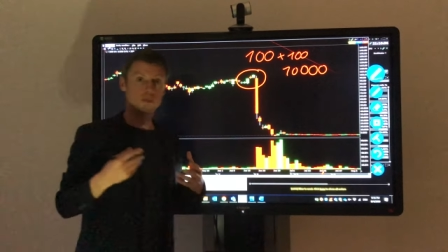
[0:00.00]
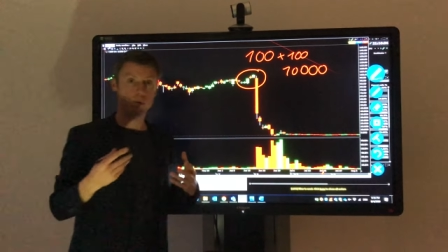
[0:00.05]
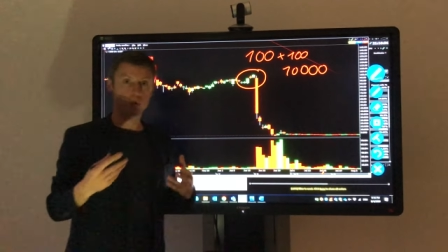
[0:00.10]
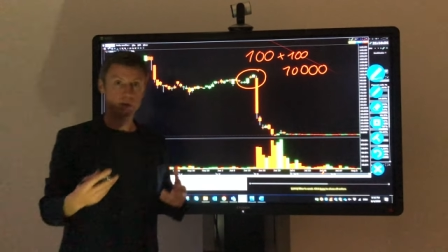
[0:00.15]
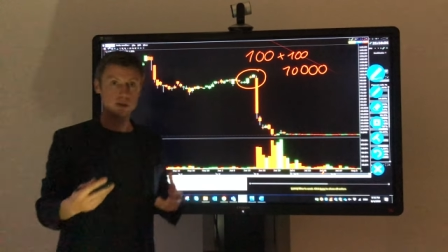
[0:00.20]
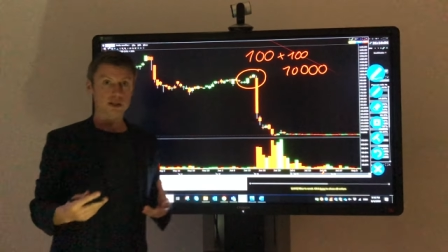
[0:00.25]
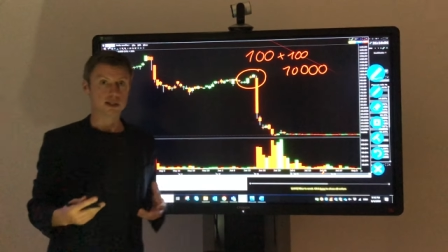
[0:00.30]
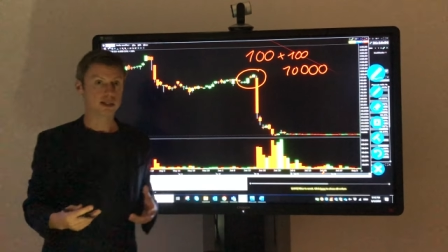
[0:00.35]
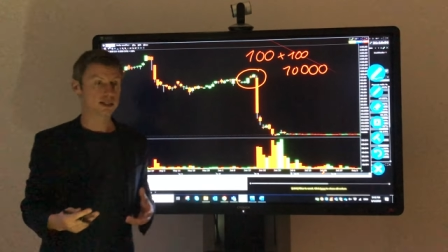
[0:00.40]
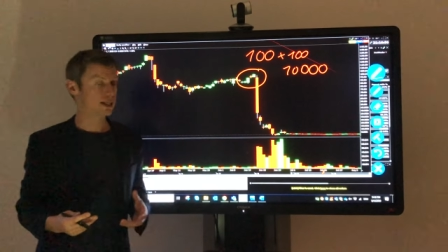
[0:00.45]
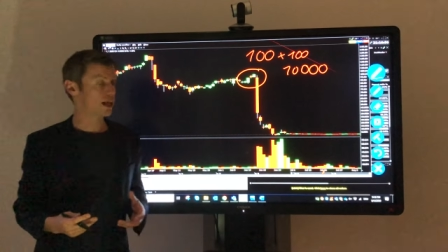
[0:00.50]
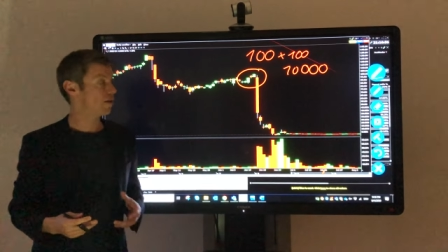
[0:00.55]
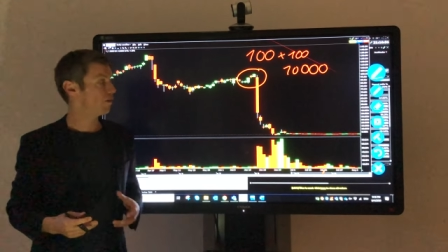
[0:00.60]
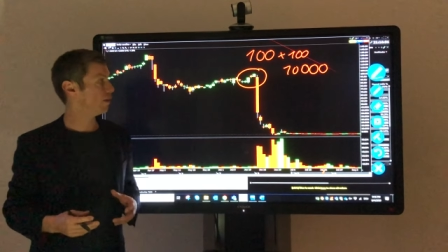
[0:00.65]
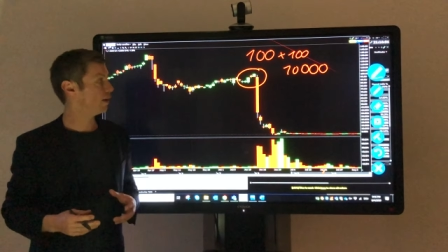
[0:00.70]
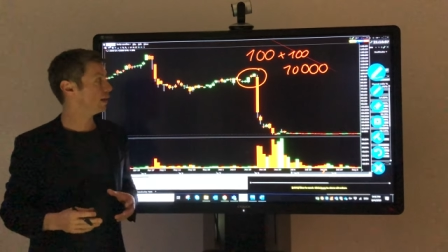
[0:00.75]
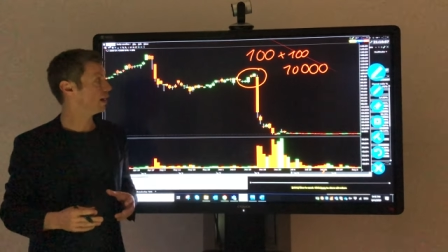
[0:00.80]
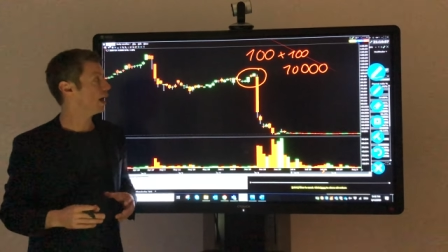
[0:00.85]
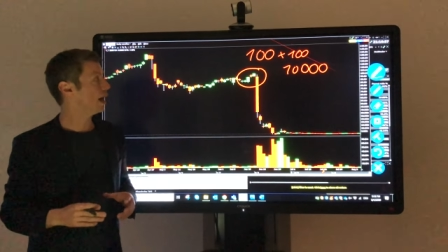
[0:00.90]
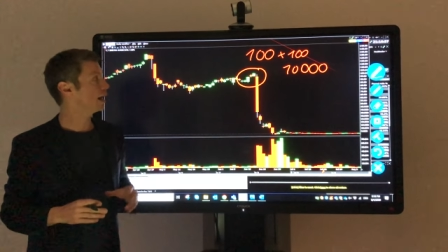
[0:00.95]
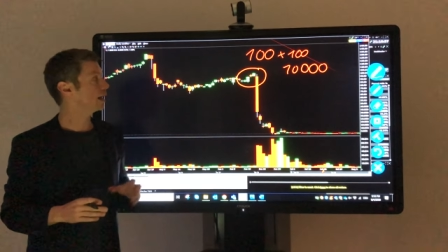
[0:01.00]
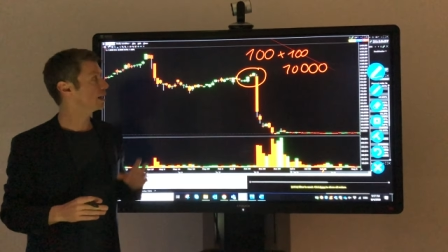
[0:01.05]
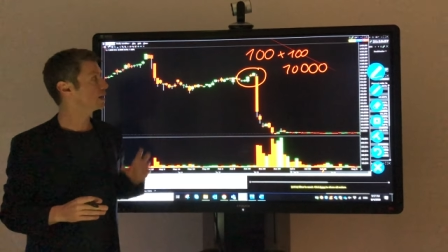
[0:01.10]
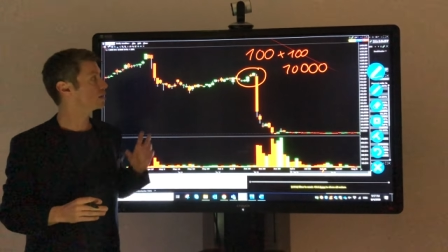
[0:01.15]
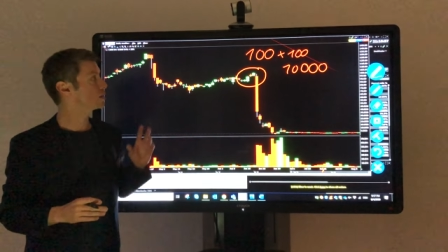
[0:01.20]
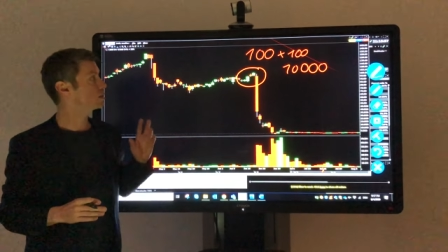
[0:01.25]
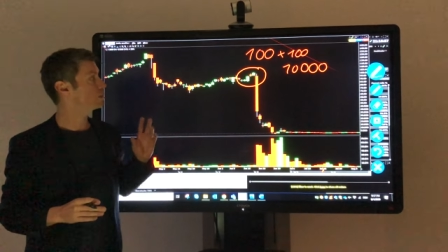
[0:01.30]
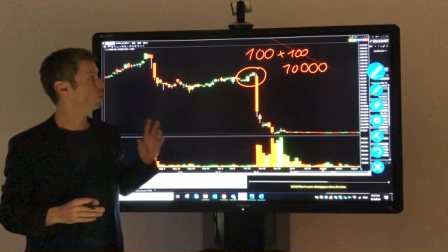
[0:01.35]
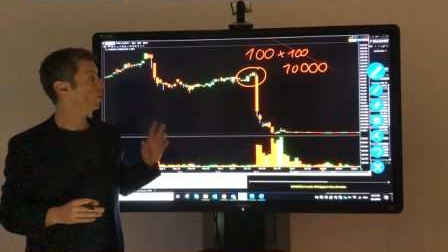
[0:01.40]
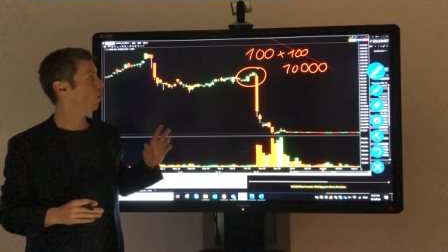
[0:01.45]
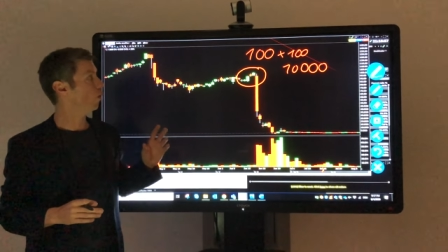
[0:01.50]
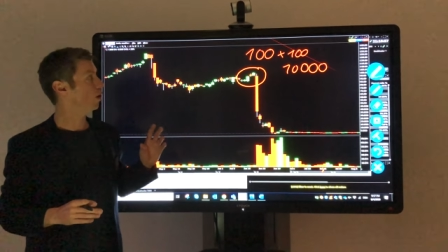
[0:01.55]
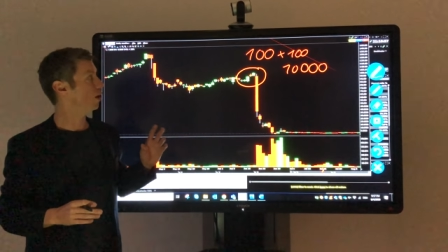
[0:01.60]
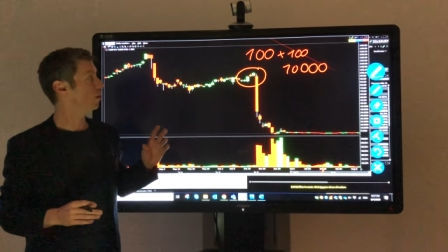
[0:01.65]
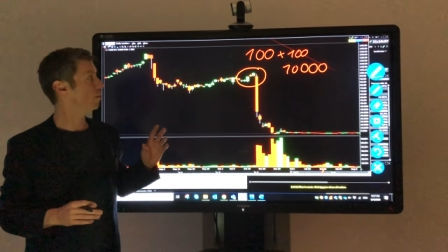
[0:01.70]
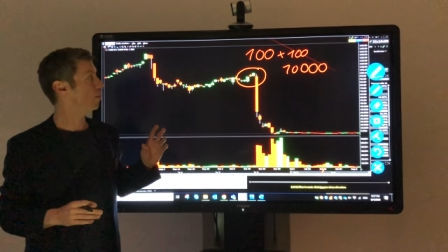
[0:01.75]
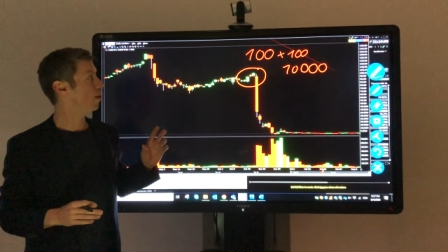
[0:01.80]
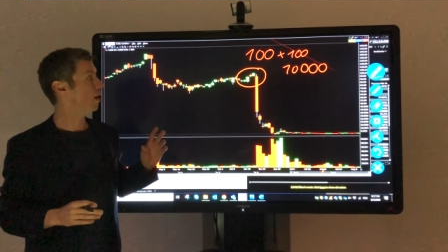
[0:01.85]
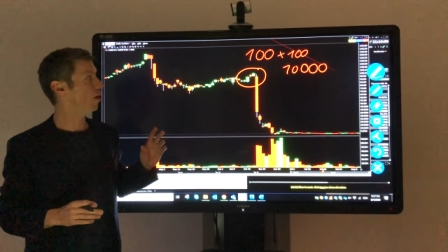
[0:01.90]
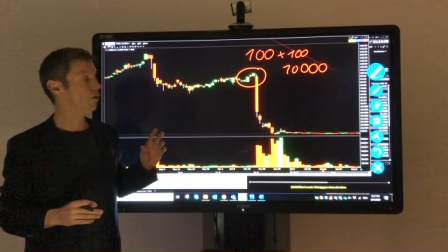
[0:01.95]
put is having like a smaller
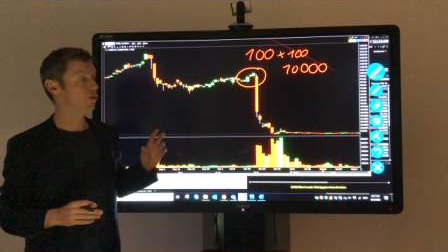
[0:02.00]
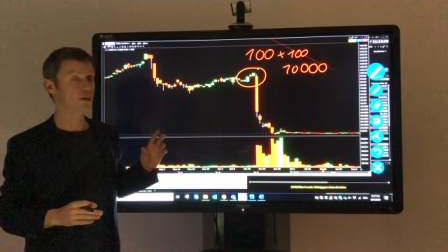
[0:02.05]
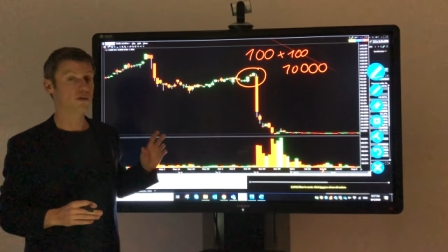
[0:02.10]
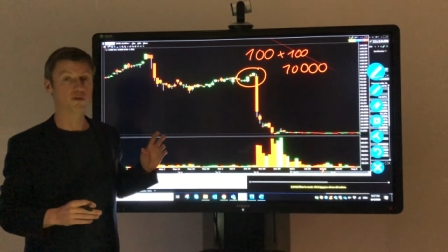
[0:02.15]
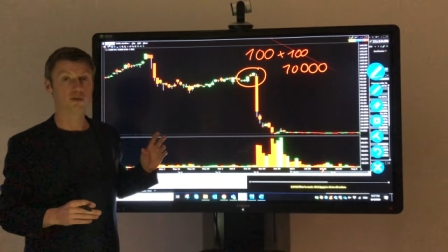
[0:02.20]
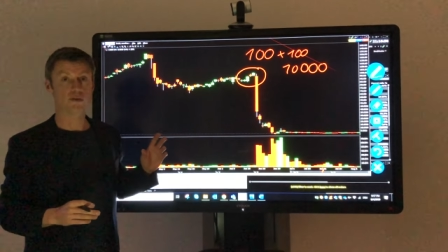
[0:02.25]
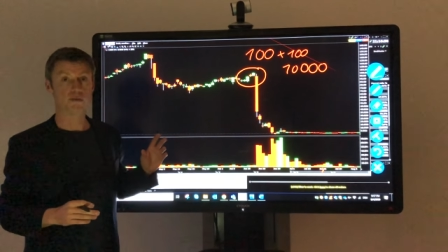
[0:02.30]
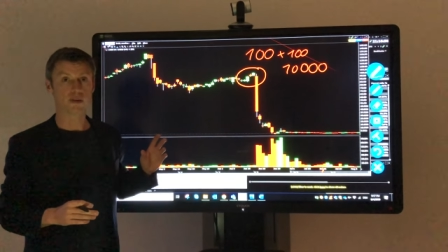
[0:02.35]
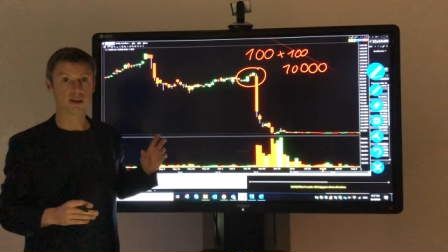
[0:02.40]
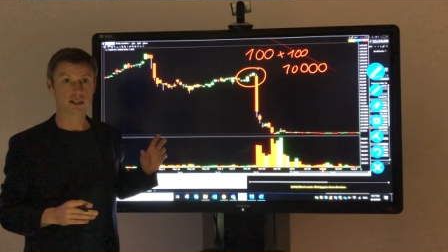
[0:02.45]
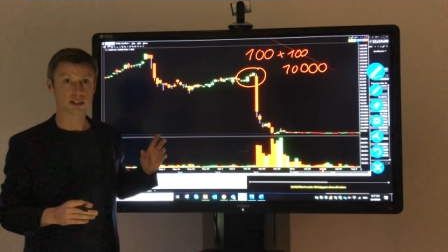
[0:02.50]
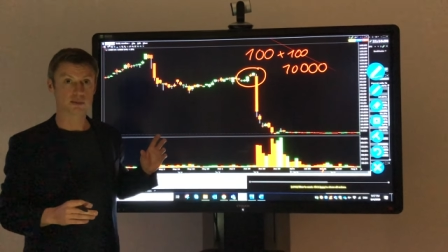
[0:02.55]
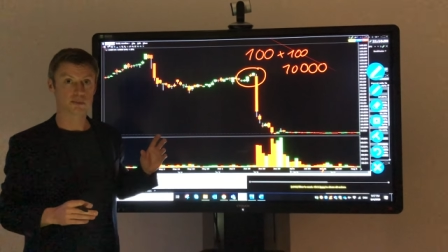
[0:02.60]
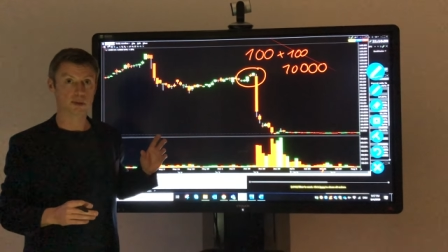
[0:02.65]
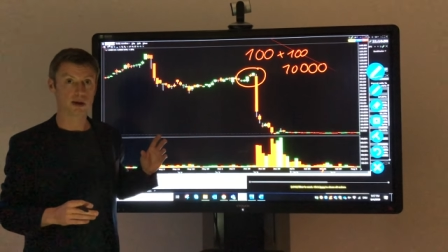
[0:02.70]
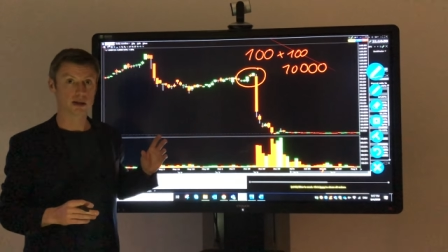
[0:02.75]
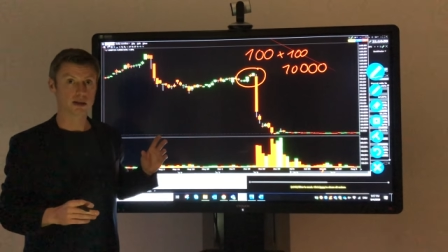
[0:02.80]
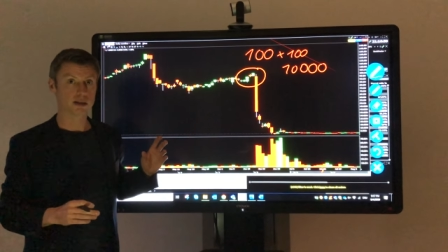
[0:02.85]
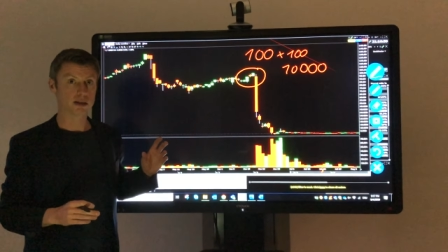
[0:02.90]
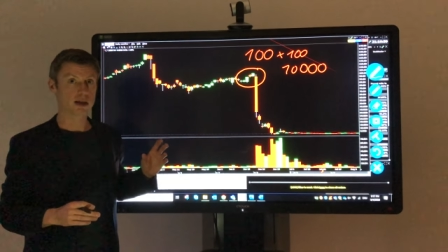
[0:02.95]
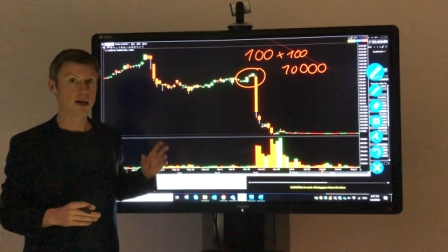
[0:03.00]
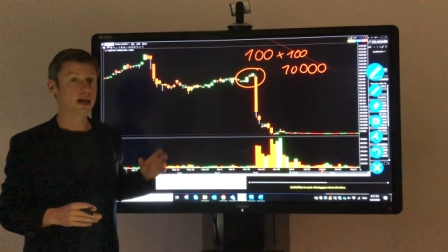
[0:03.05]
amount of investment.